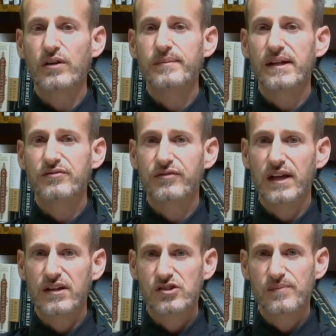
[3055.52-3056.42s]
made
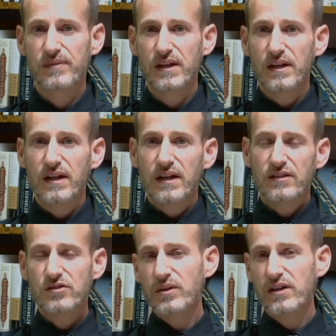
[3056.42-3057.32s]
flesh.
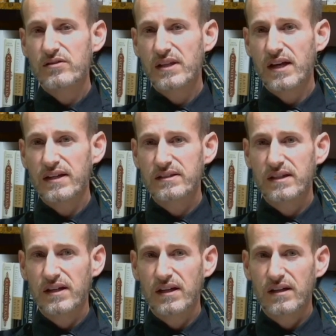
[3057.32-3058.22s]
And so here's the
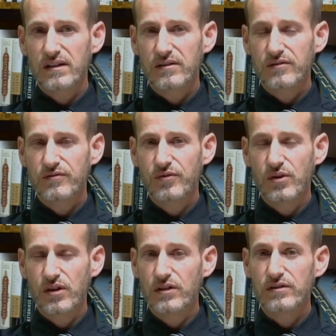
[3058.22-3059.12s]
idea
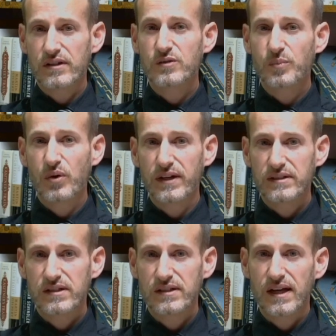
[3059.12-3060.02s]
for this
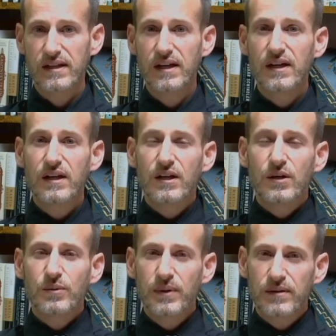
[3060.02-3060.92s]
point today.
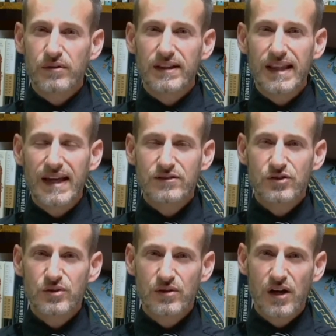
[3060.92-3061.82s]
We relate
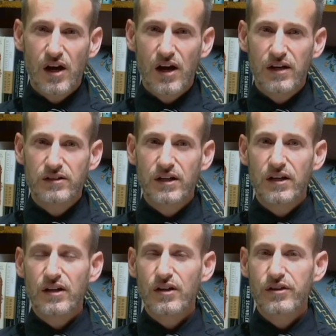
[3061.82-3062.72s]
to God
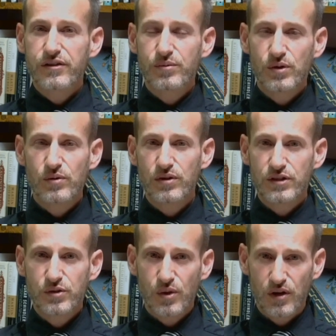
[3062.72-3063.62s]
through the
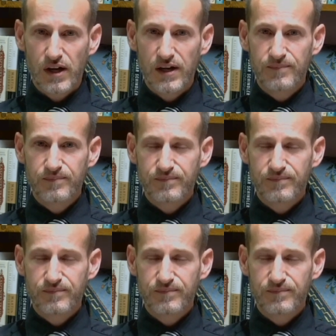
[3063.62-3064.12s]
Torah,